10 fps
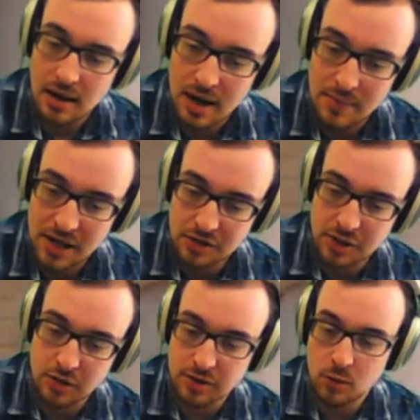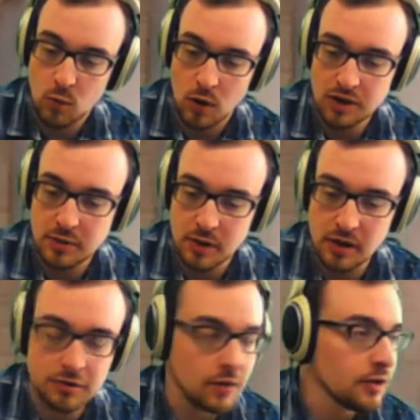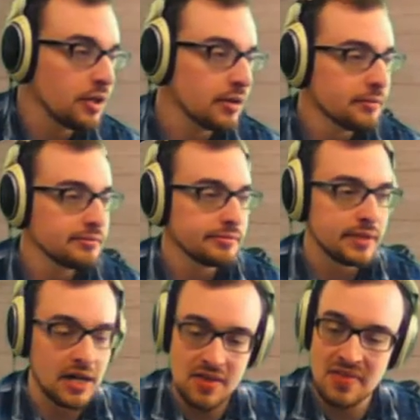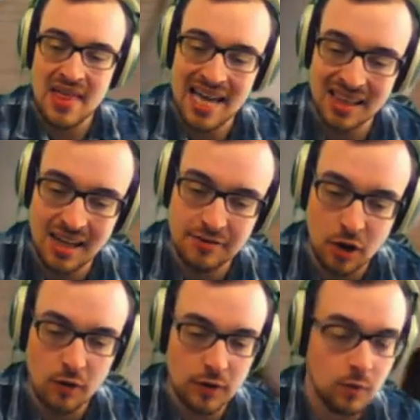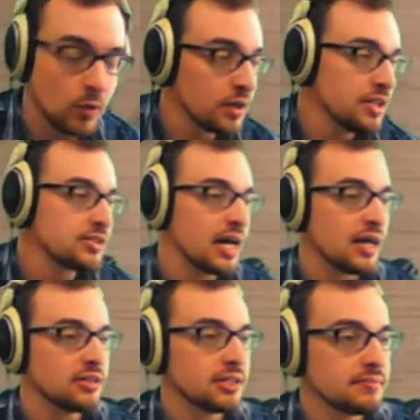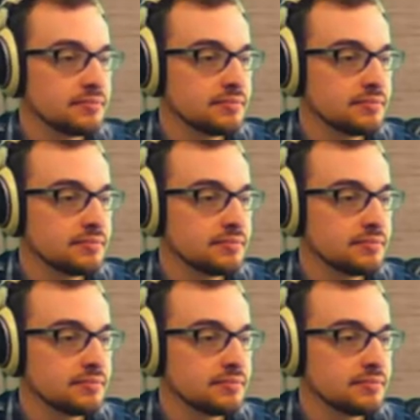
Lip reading: I made it so there's 1 square left over here, and then that left over one of these guys.